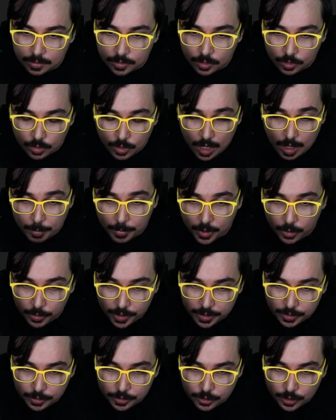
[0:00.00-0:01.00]
So I'm
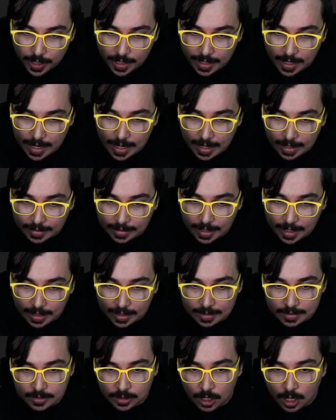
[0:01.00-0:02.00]
going to try to add
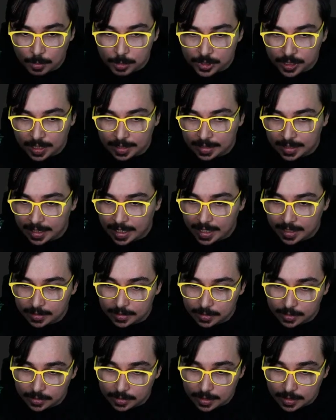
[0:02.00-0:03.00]
that as an option at the
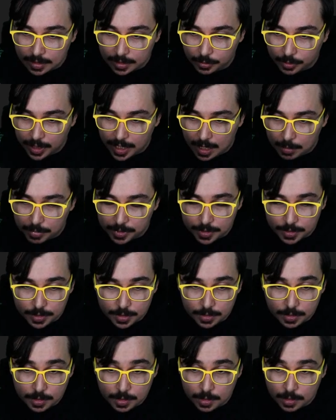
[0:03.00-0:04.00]
end and see what
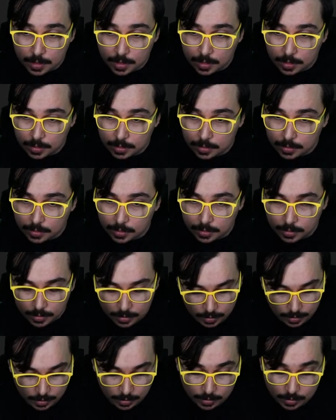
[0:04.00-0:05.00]
happens.
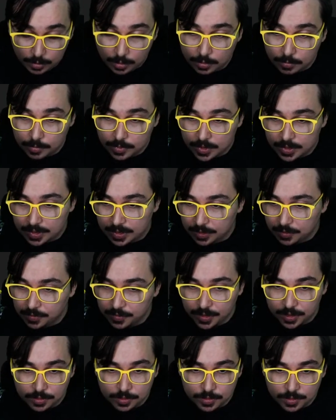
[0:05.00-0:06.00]
Oh, still
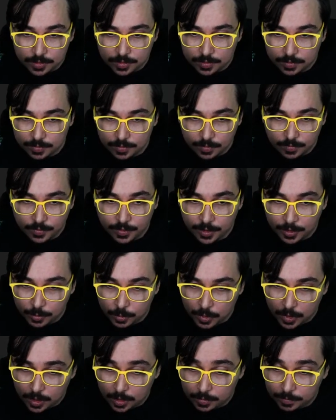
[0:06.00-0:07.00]
fails. Very
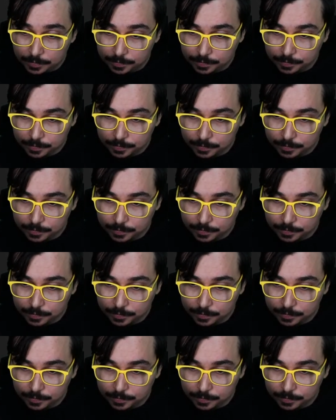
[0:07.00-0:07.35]
well.